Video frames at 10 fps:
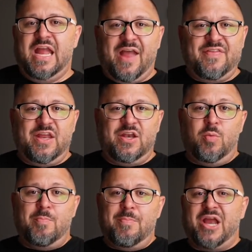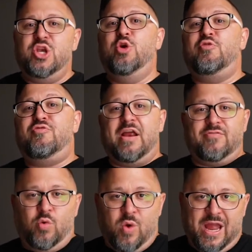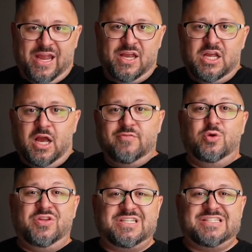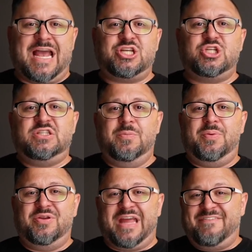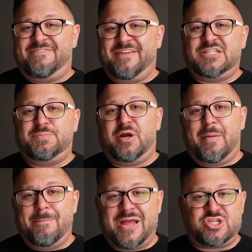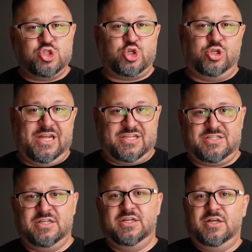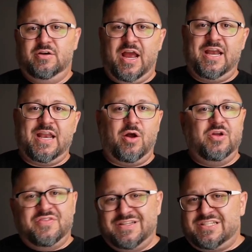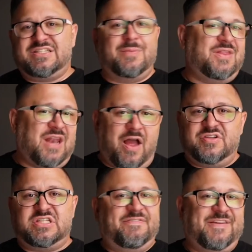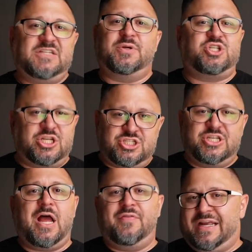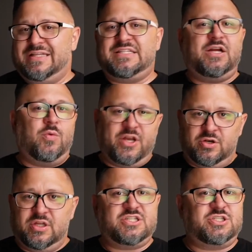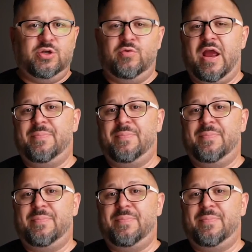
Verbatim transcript: And then my new favorite way of doing this is actually to build a Facebook Messenger list, right? Now, this is something that obviously if Facebook shuts you down, they could take away your list too, right?